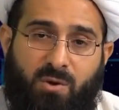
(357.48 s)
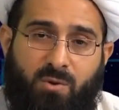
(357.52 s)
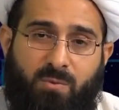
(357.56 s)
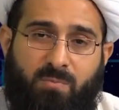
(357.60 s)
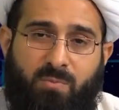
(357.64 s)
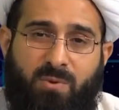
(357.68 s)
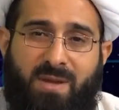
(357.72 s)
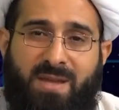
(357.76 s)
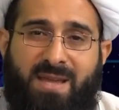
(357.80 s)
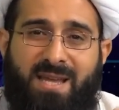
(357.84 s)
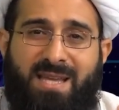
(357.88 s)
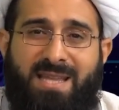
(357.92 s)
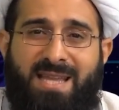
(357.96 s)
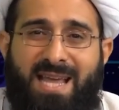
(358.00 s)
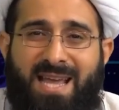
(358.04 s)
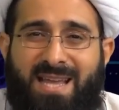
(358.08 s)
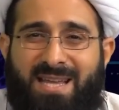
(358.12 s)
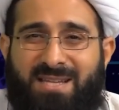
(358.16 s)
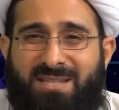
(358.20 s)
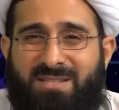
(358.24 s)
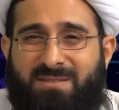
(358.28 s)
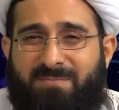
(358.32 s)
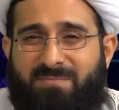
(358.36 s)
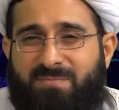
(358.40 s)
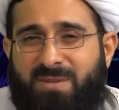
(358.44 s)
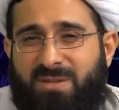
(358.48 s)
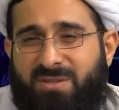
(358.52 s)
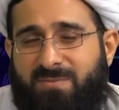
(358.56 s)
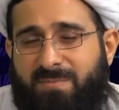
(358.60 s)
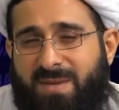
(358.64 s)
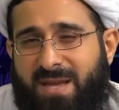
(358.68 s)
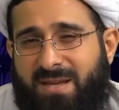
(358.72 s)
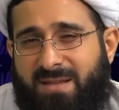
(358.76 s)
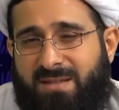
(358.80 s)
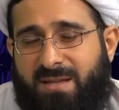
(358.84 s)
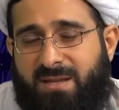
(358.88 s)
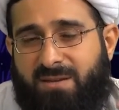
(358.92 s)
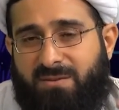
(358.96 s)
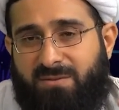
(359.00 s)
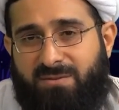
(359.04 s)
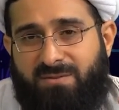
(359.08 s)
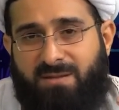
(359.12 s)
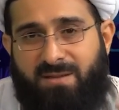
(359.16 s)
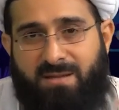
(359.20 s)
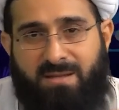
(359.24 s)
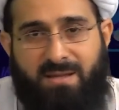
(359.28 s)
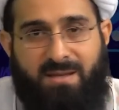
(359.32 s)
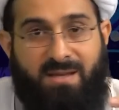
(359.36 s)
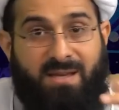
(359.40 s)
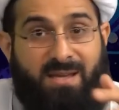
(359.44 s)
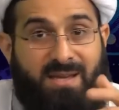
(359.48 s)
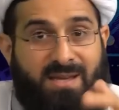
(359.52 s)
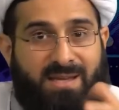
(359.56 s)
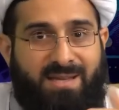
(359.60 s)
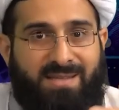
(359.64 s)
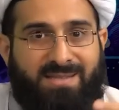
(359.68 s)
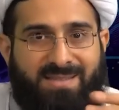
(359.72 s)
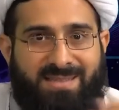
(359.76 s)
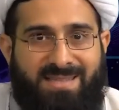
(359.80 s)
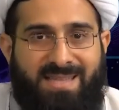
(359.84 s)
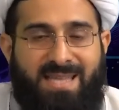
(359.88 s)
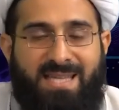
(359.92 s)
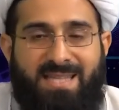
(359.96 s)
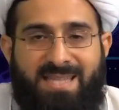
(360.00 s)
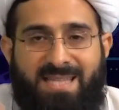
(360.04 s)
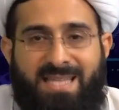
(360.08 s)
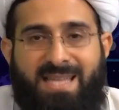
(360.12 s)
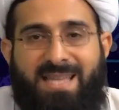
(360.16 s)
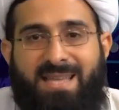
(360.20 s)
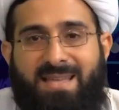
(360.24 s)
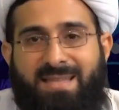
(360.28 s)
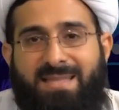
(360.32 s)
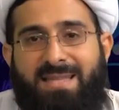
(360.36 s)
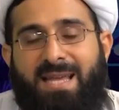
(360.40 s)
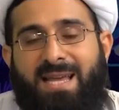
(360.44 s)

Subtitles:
with a negative perspective, thinking